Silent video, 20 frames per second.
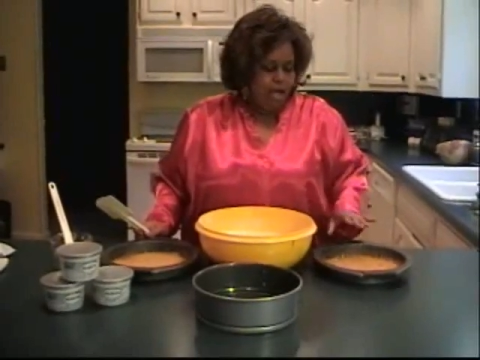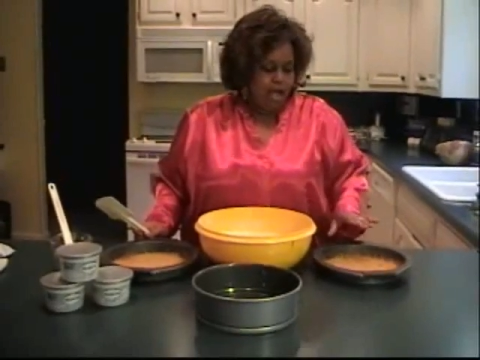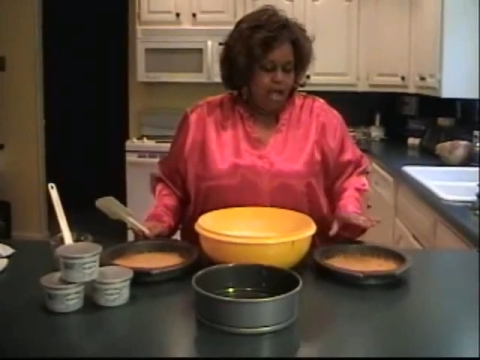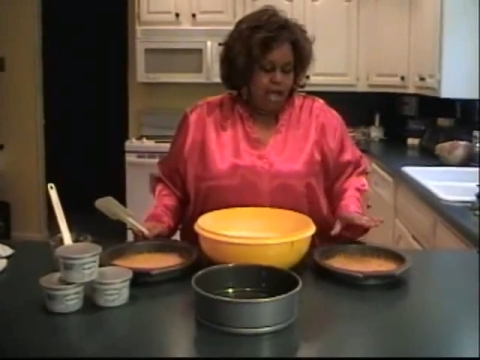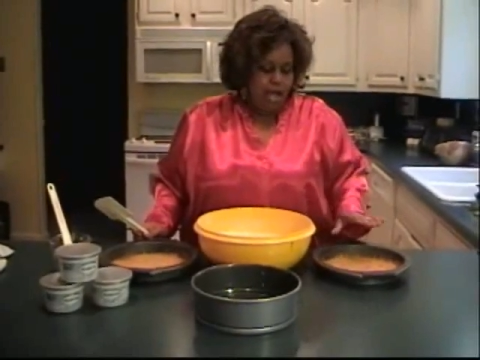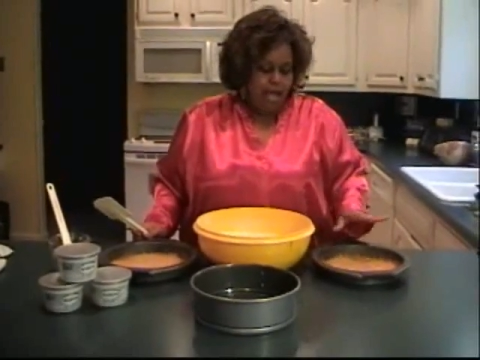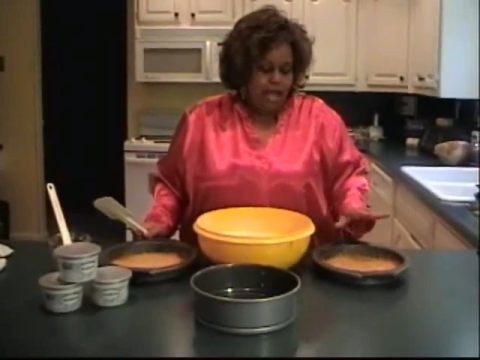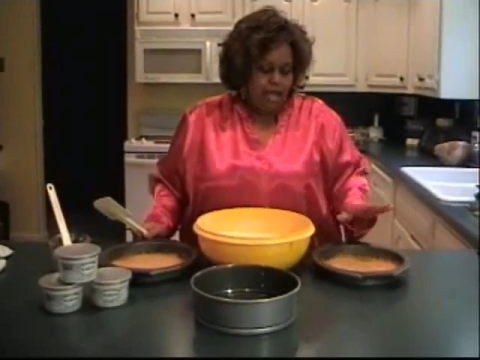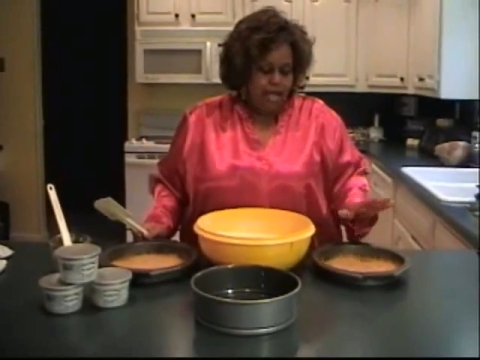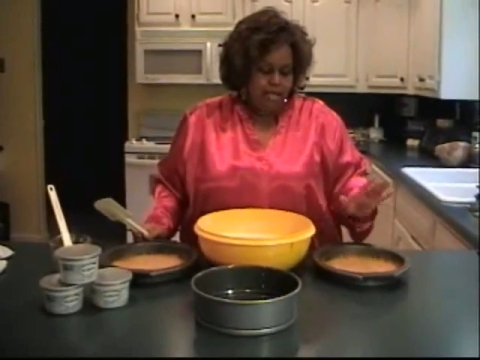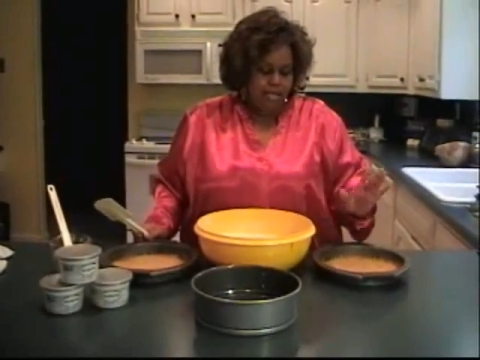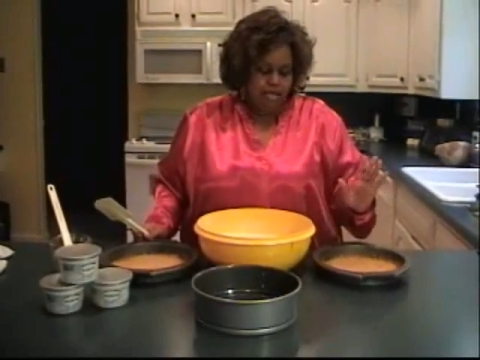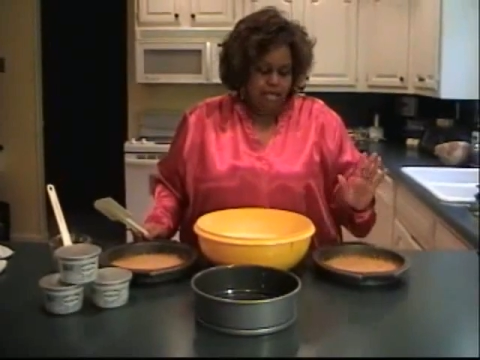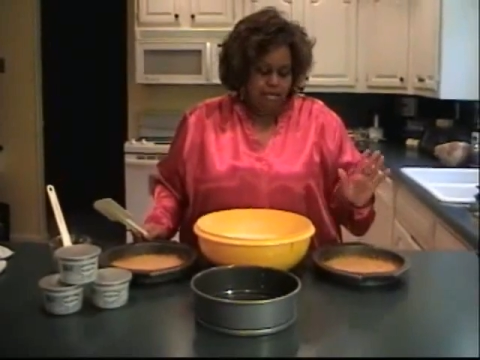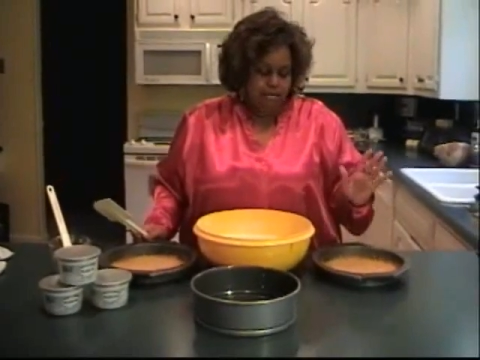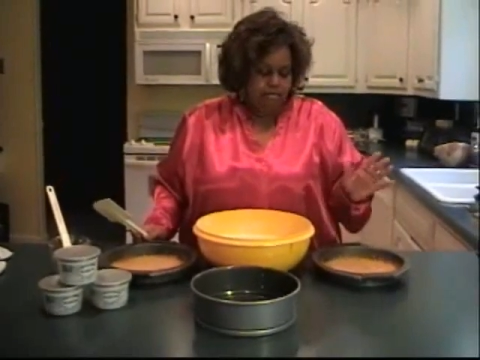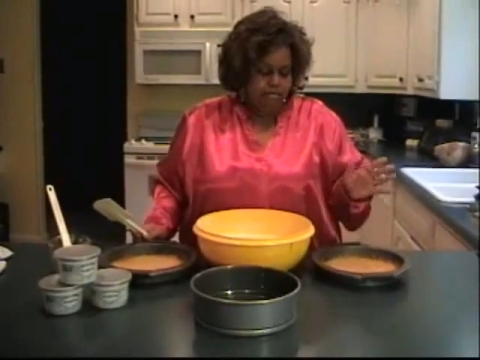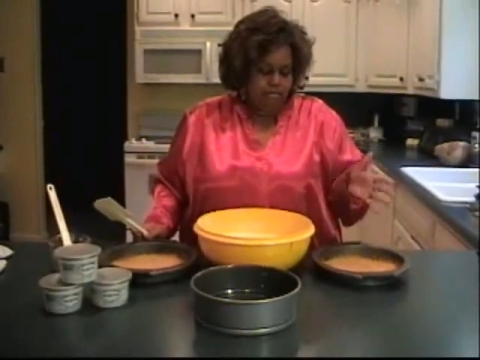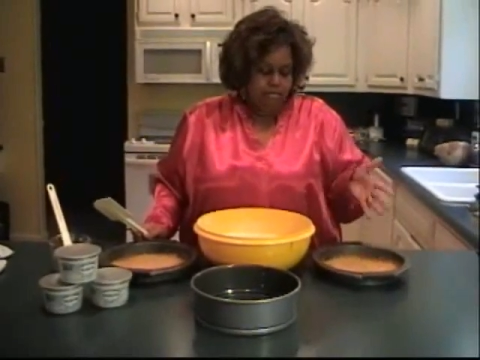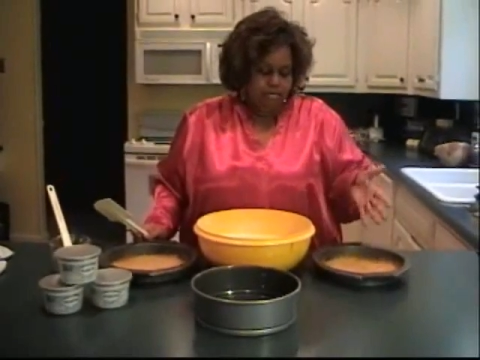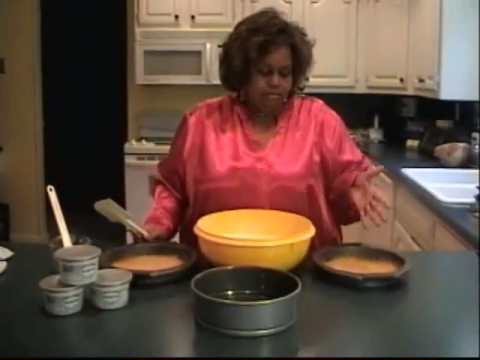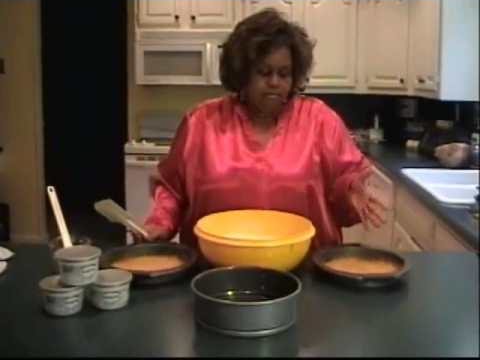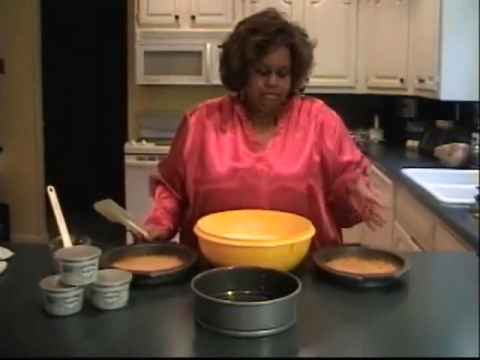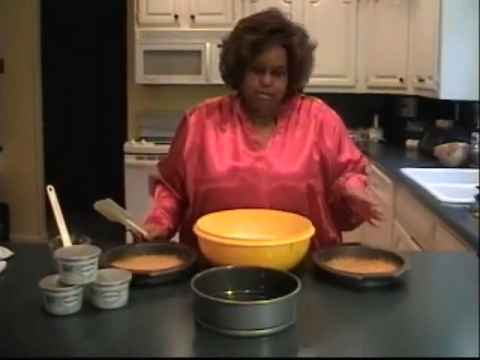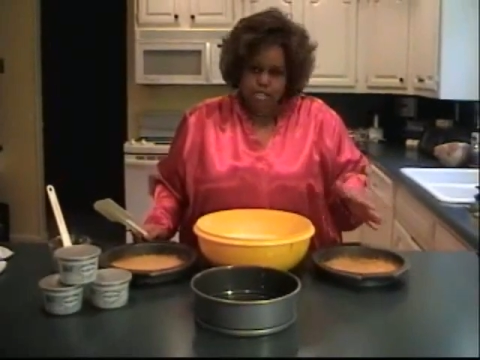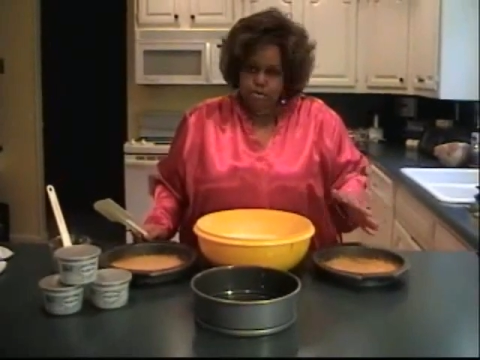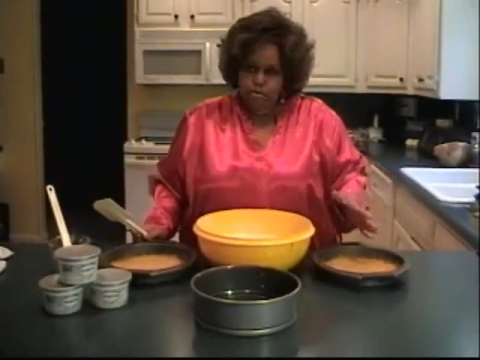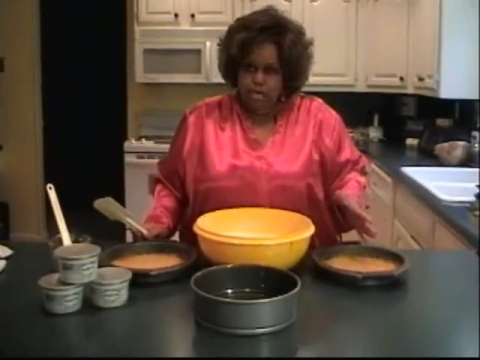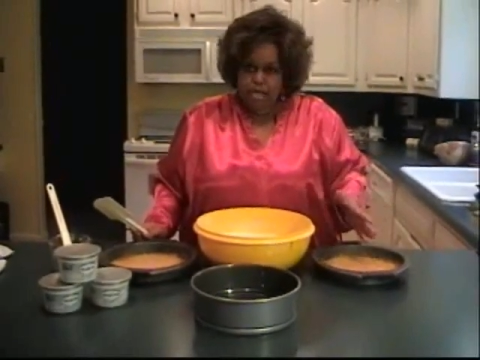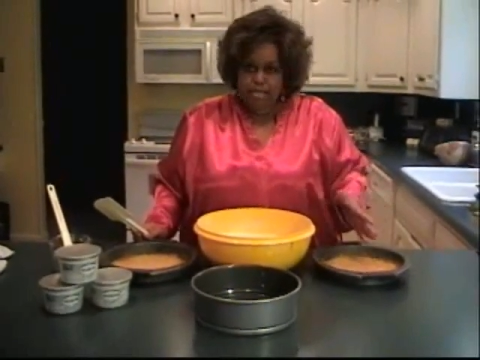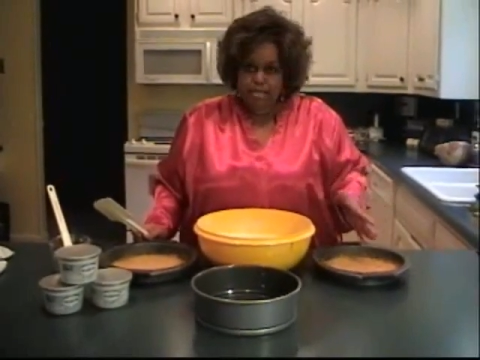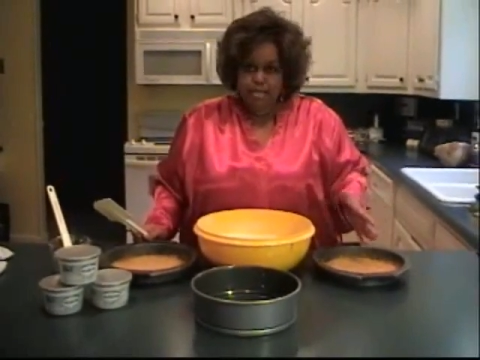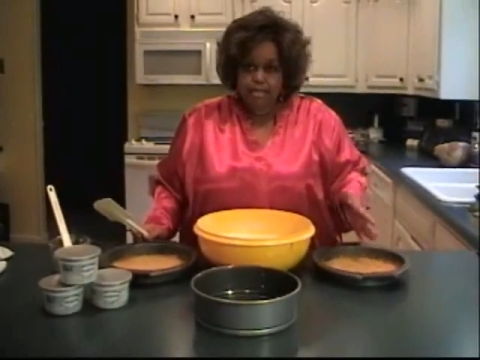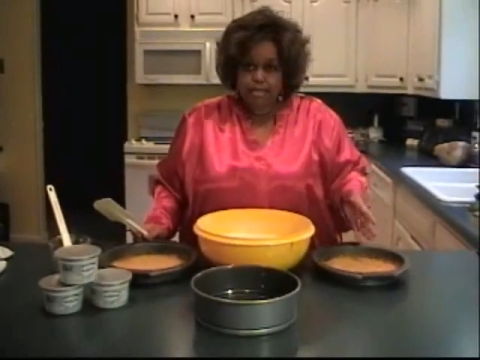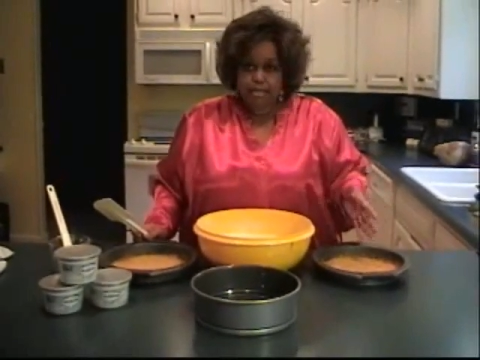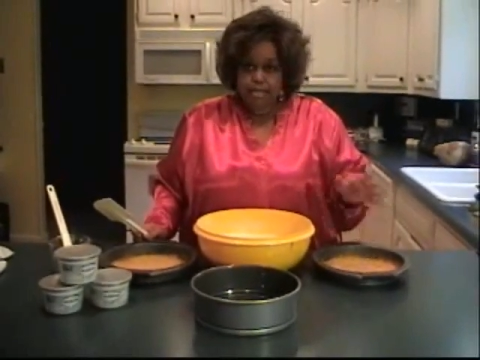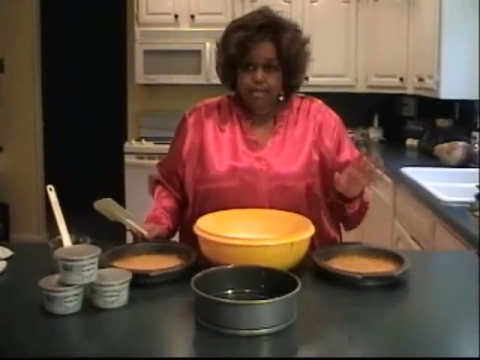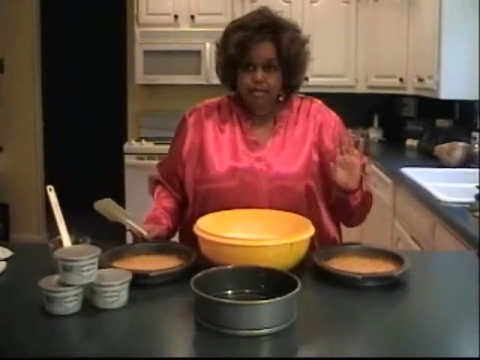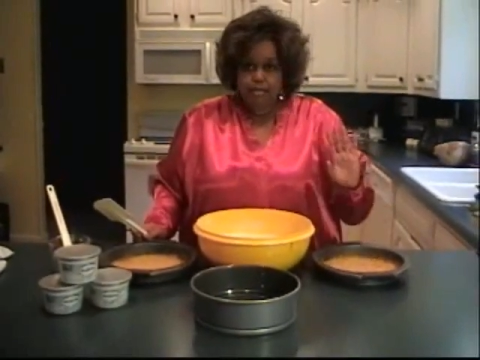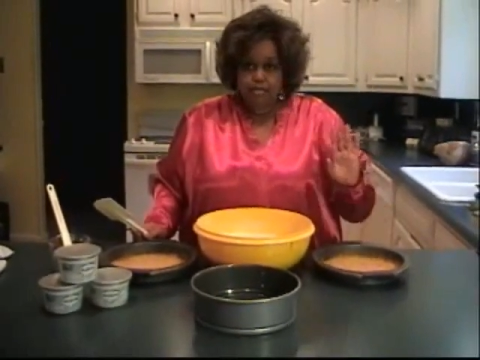And it's
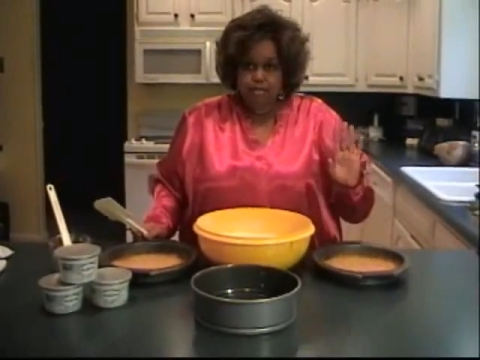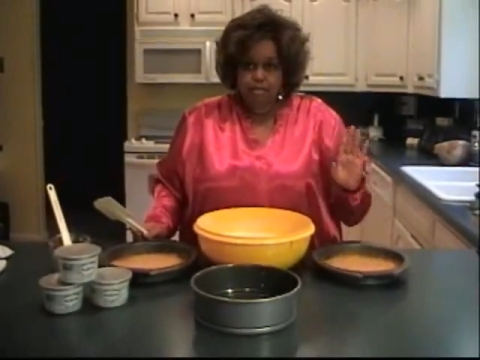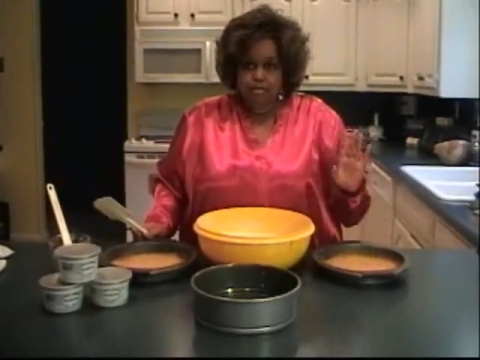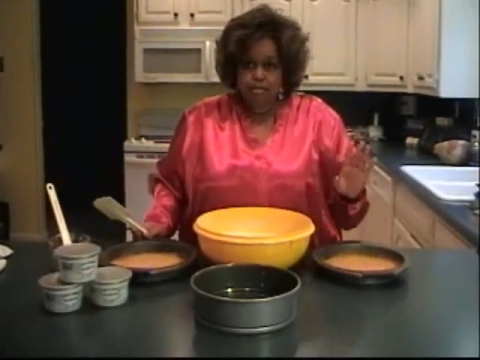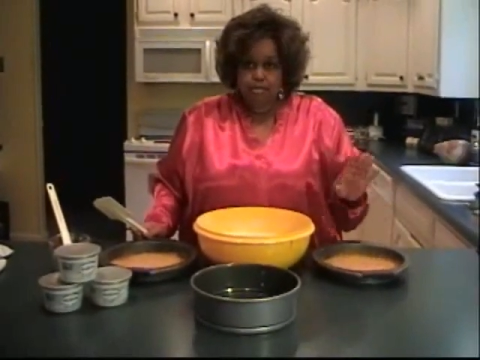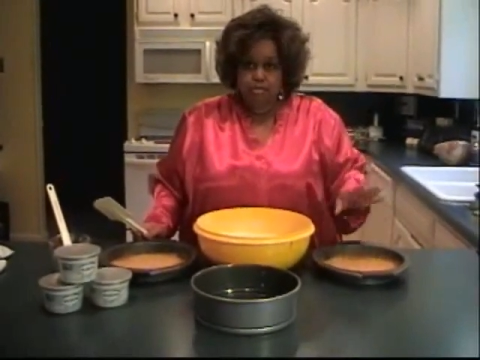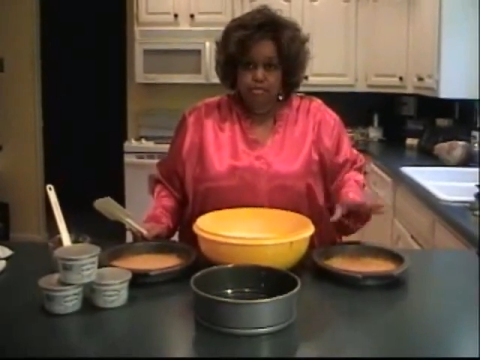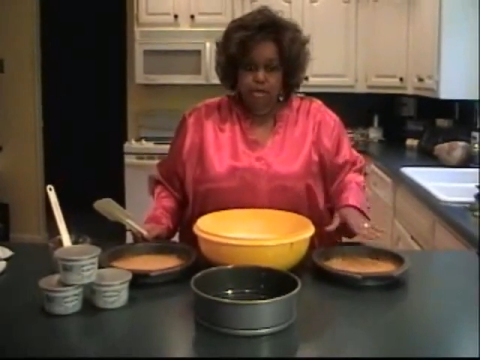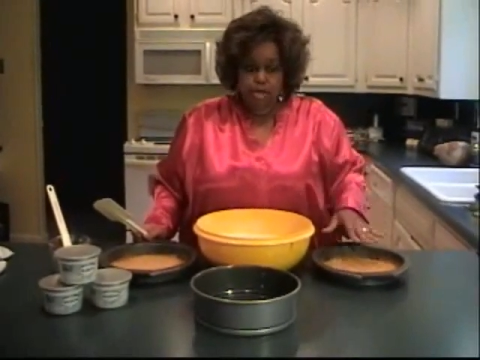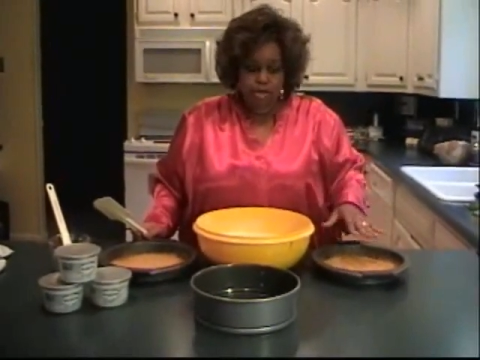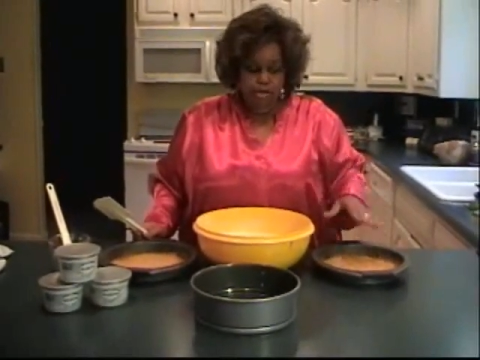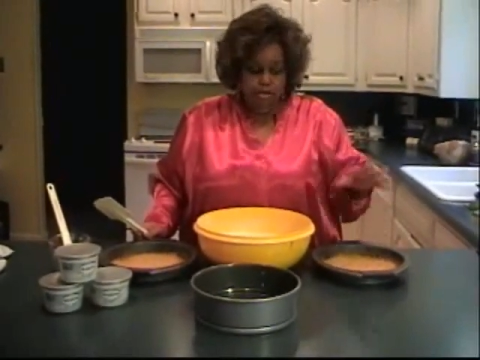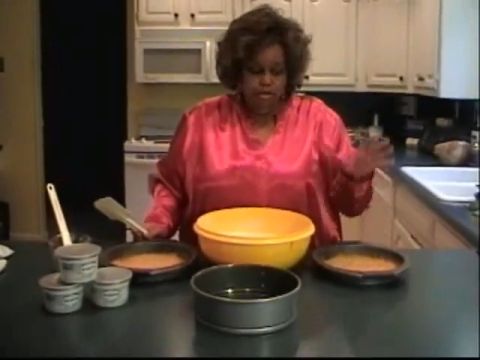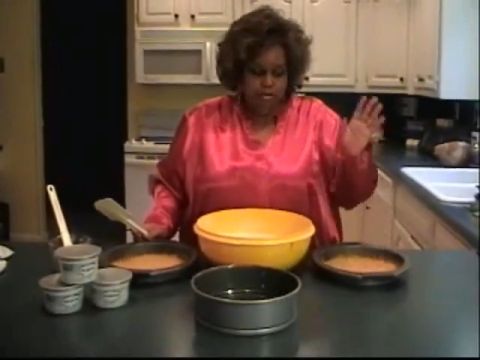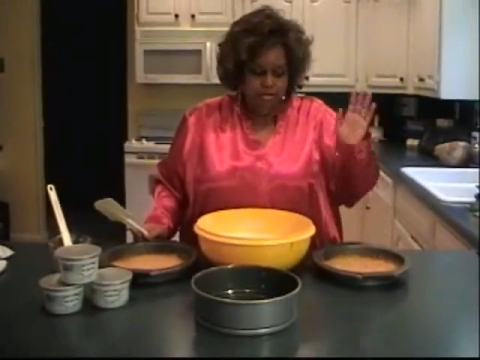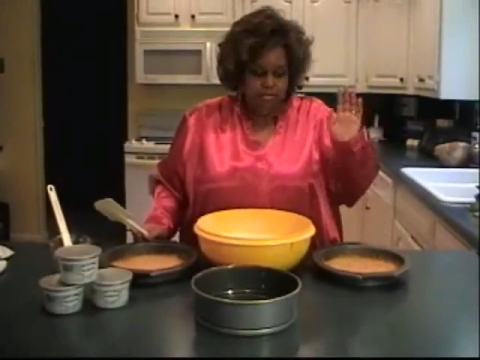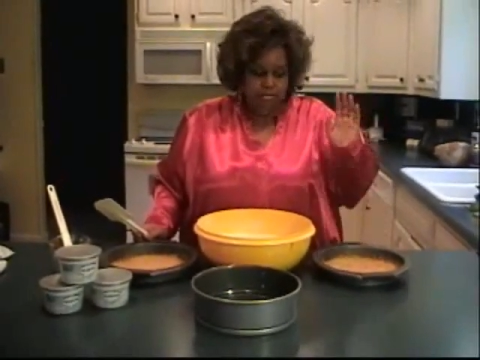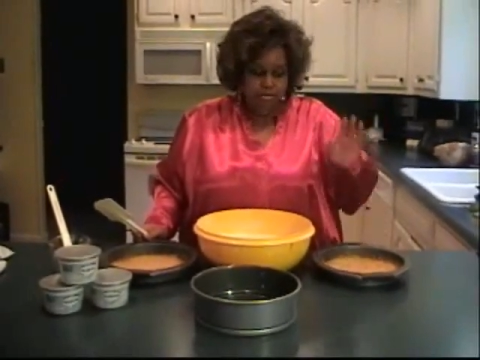basically butter,